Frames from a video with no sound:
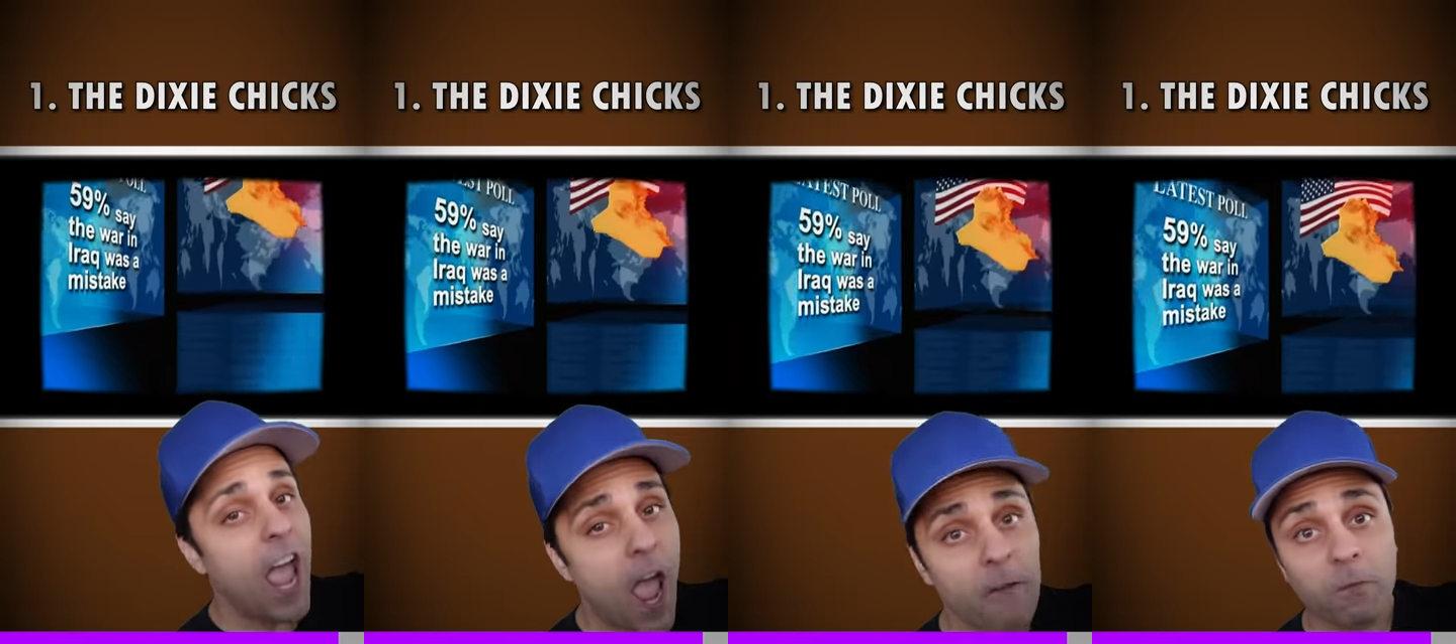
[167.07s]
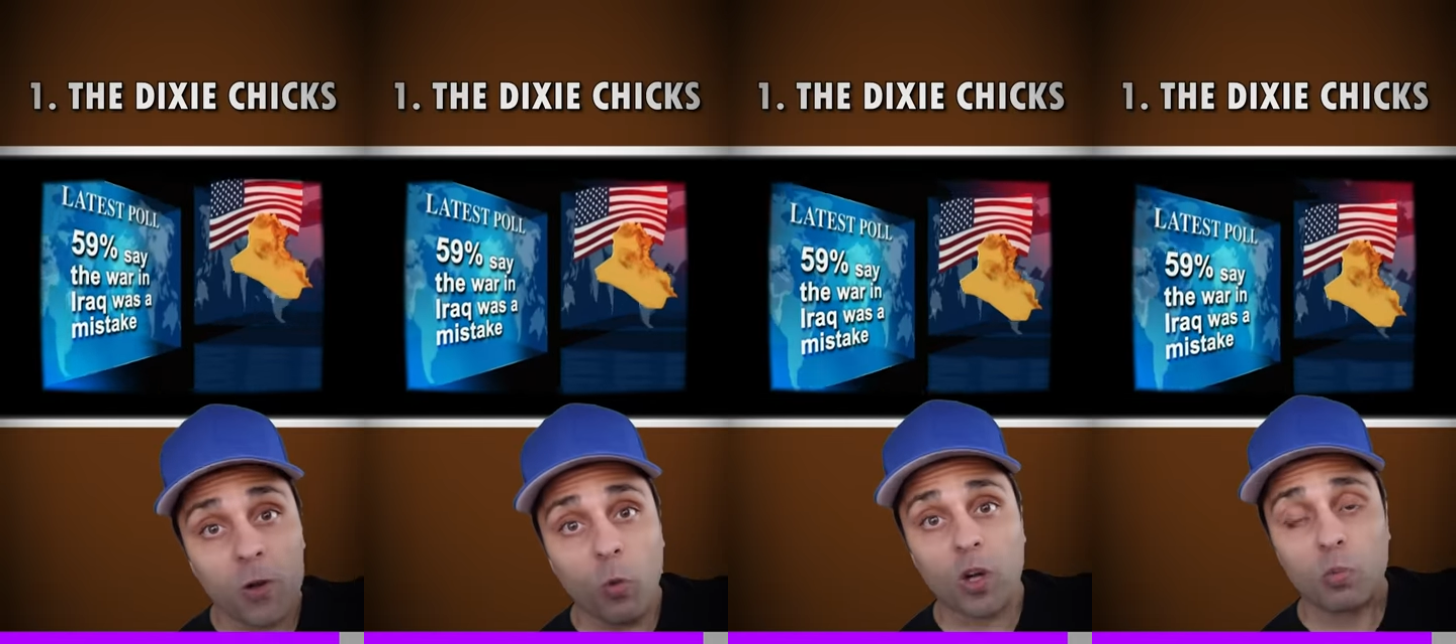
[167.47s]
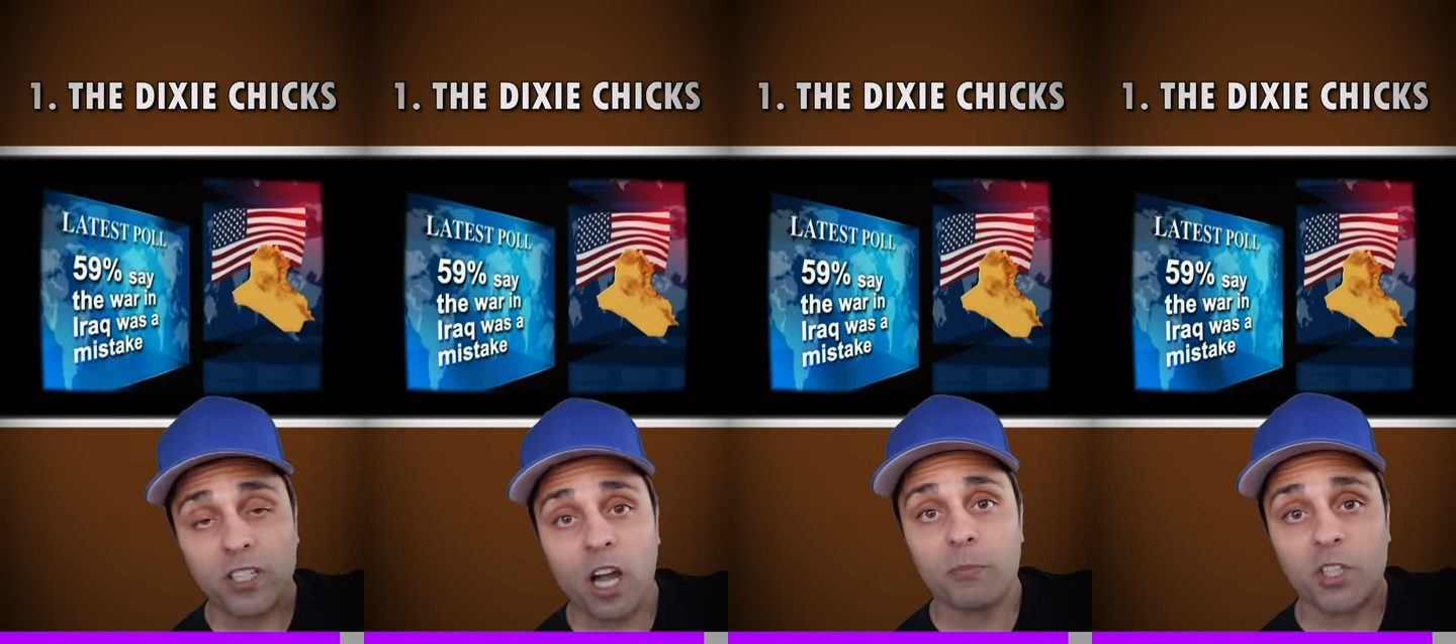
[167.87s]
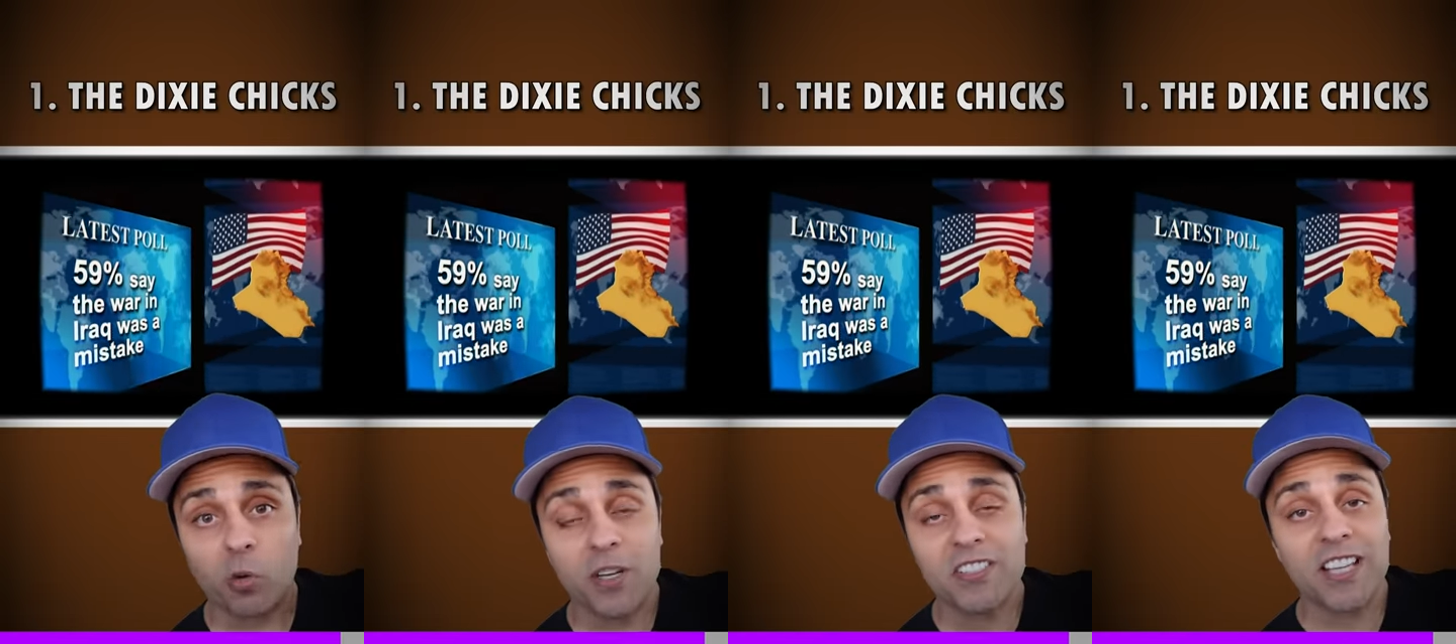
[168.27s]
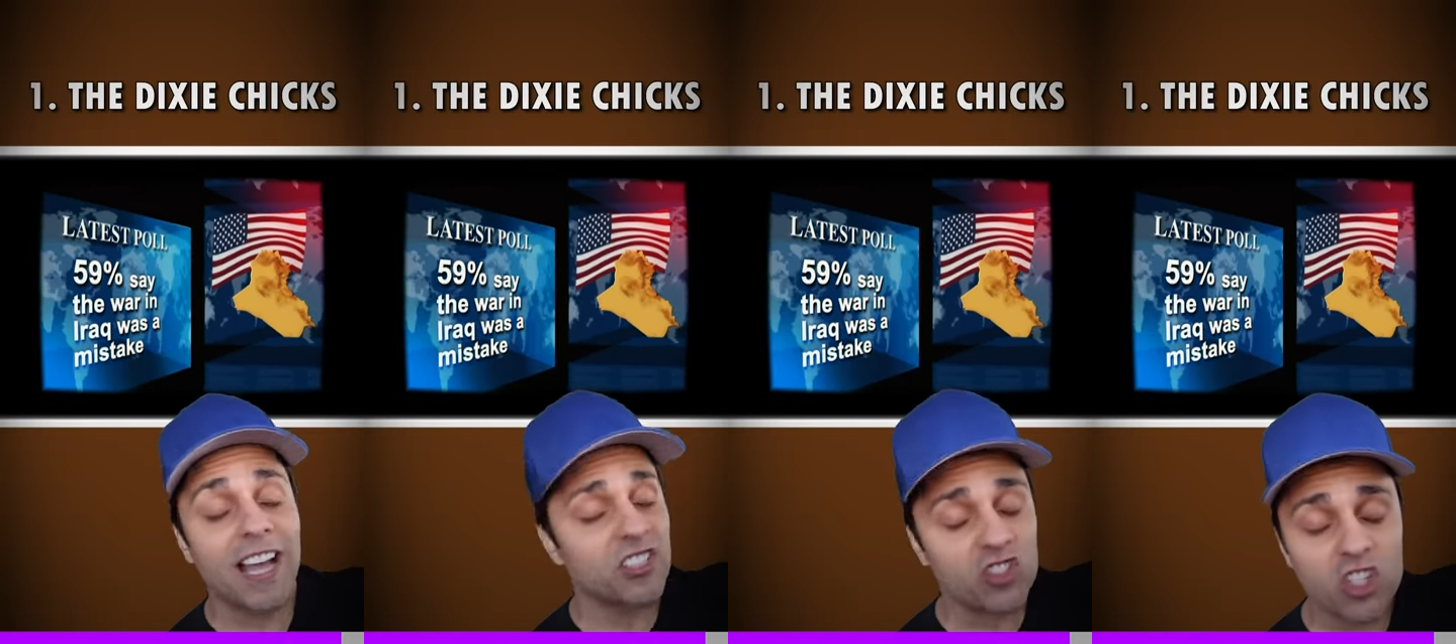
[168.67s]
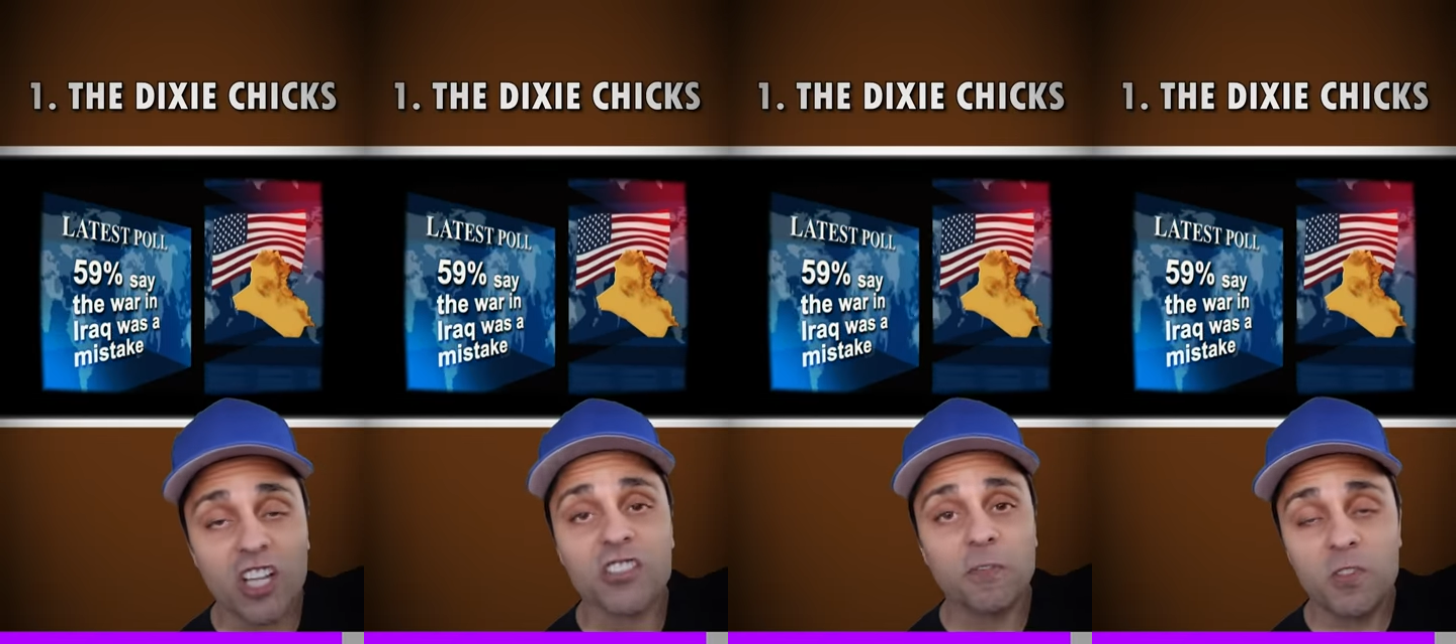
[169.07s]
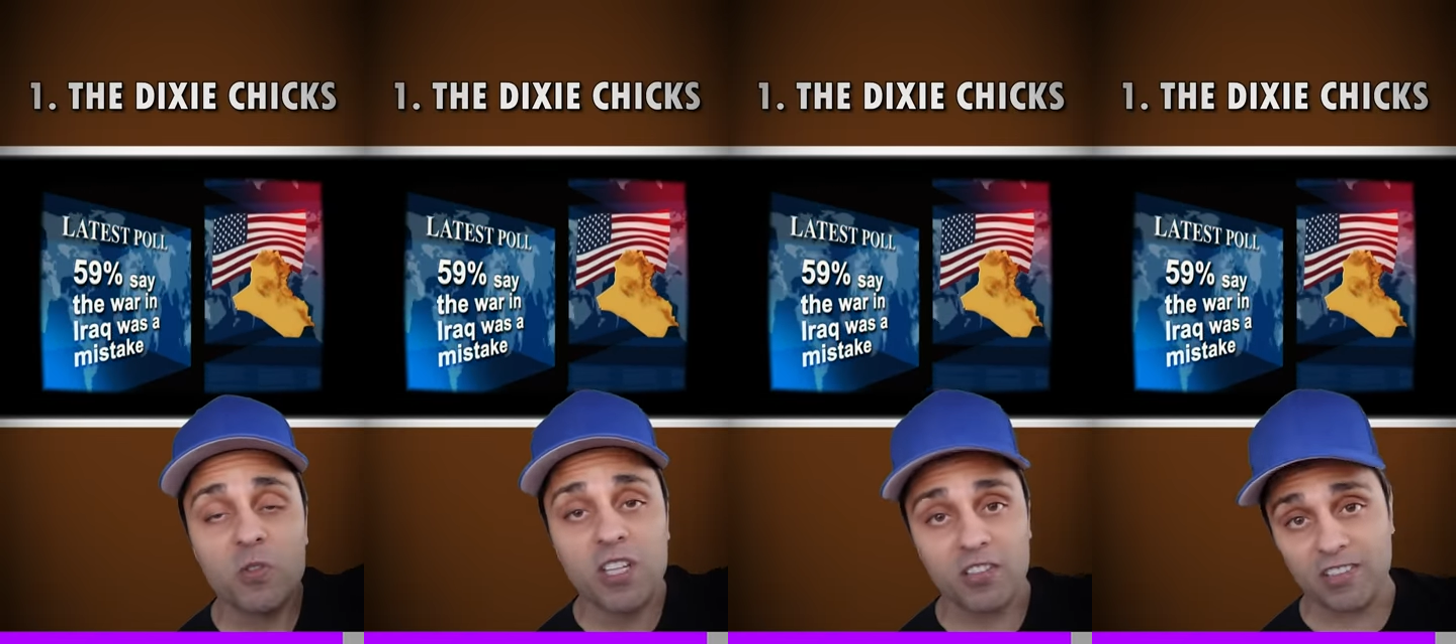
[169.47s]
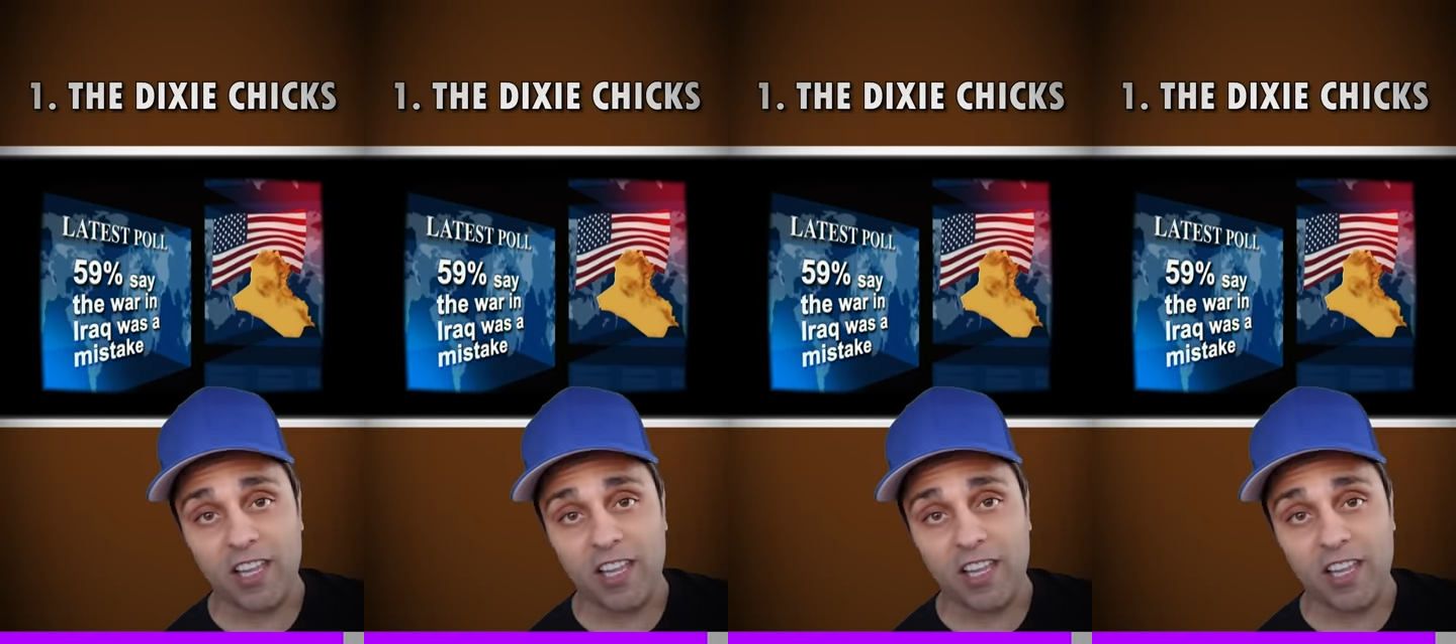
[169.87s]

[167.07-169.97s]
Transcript: everyone would come to criticize just a few years